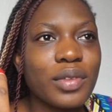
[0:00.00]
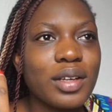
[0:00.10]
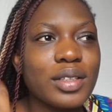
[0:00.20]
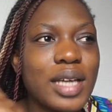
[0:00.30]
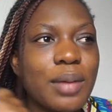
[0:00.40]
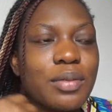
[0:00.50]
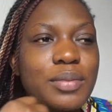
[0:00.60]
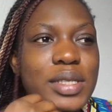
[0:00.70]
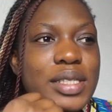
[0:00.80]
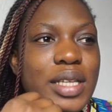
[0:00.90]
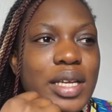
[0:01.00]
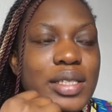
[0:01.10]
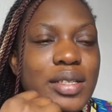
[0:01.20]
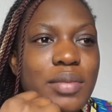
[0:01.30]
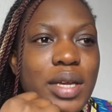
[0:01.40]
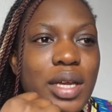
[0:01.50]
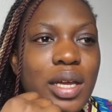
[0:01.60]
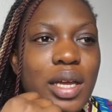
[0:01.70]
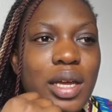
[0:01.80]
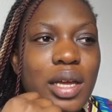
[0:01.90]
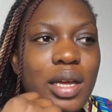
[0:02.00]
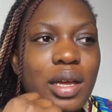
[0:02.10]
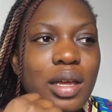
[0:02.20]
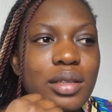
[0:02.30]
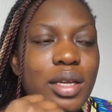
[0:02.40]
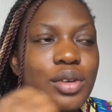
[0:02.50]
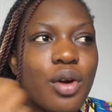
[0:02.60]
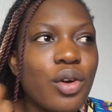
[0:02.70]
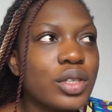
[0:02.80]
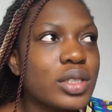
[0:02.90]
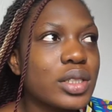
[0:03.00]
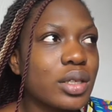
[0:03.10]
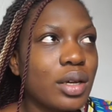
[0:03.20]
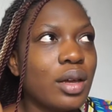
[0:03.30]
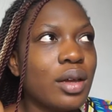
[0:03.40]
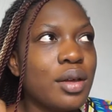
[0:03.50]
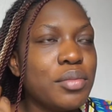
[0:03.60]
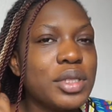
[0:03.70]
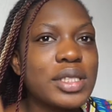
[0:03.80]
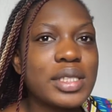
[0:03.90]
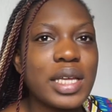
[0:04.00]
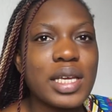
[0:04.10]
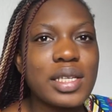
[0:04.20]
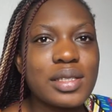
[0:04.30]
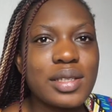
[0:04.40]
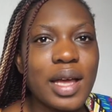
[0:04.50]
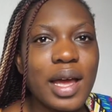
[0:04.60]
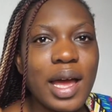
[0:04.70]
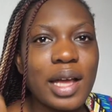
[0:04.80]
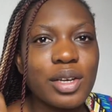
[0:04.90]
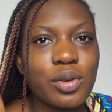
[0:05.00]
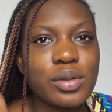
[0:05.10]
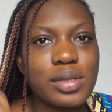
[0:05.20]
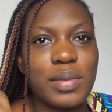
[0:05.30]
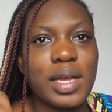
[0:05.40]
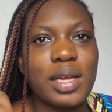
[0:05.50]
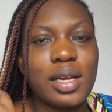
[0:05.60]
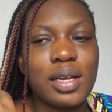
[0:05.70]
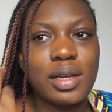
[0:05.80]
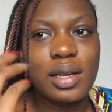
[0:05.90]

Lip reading: The type of mistakes I make, they're not mistakes that adults make.